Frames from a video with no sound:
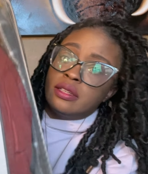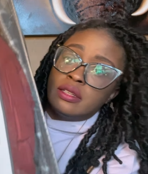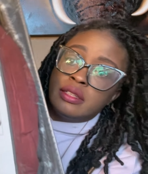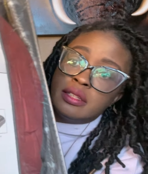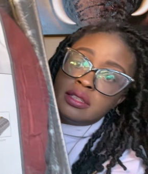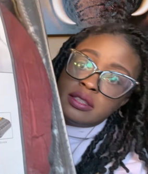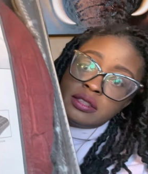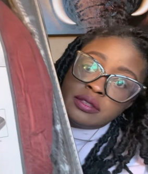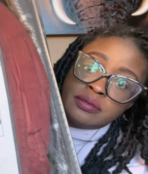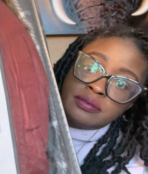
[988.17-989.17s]

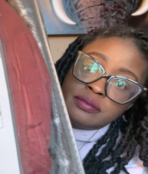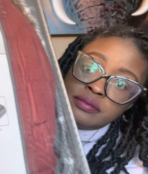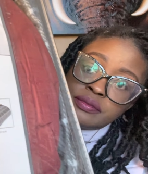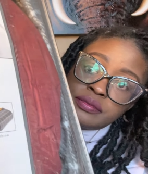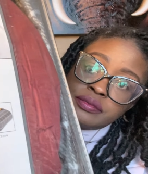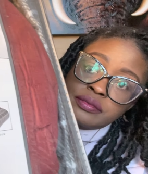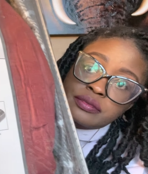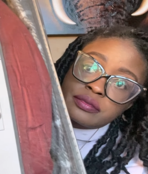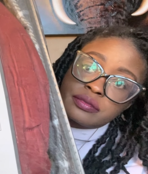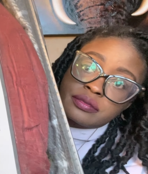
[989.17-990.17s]

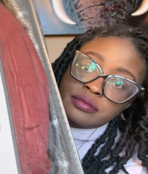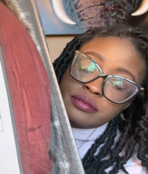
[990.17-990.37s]
(no one is talking)